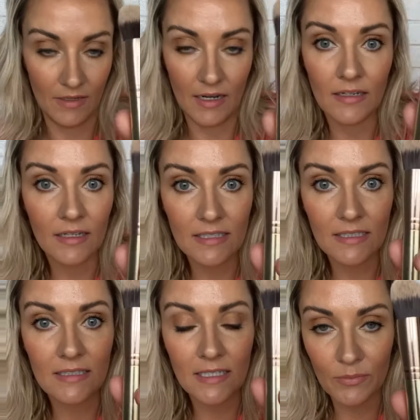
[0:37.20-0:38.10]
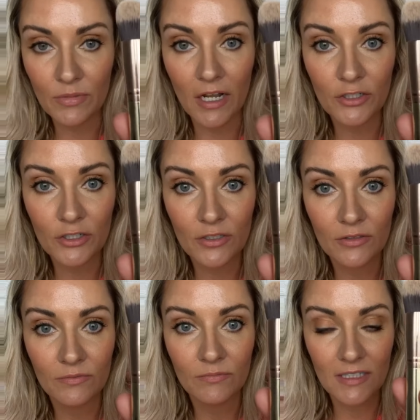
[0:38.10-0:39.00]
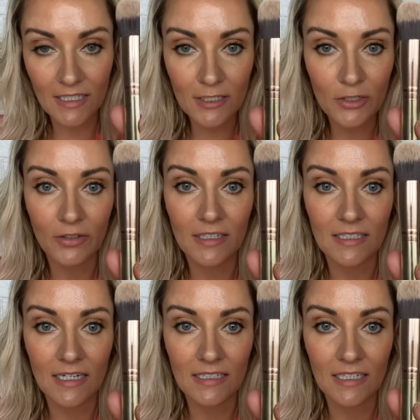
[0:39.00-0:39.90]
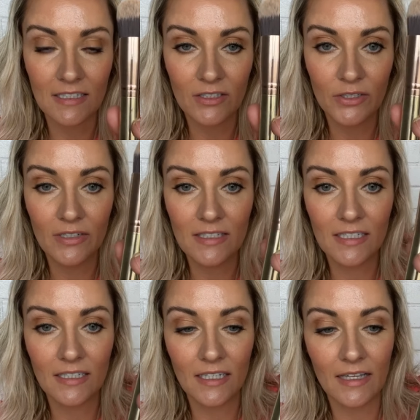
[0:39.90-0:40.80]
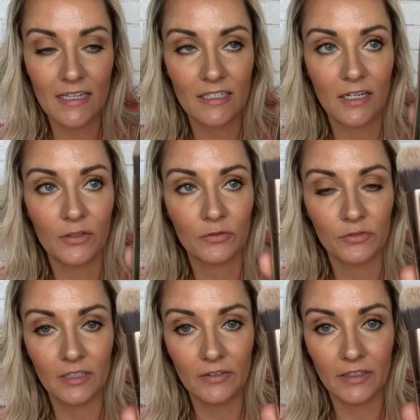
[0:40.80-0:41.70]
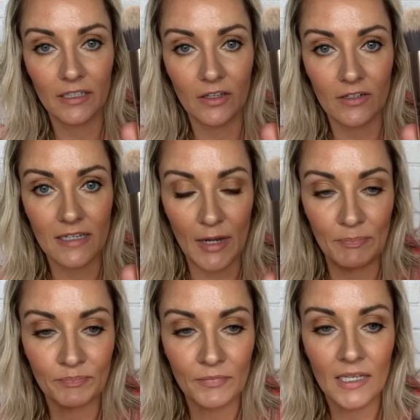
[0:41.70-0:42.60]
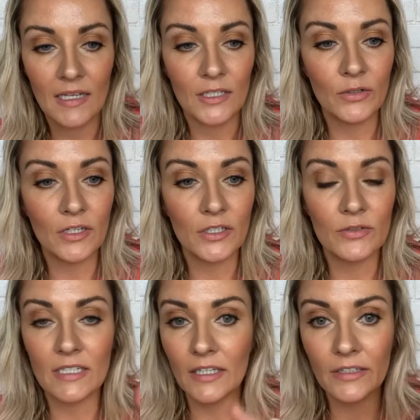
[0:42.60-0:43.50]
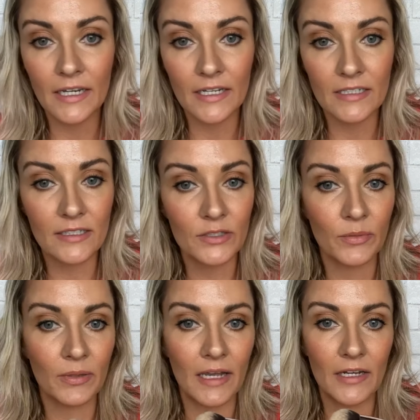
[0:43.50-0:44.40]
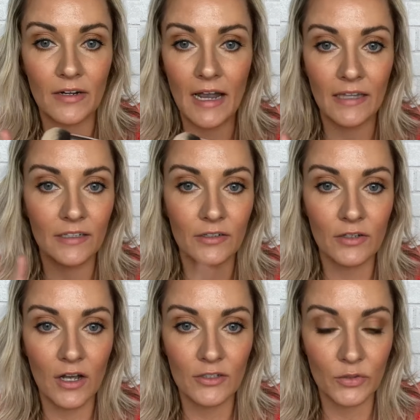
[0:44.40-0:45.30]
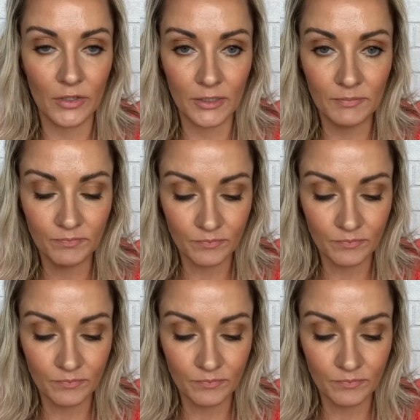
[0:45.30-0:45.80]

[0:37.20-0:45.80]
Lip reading: and this is the same brush since 2019. So you can see they last a really, really long time. You can use either end to apply your highlight, your contour.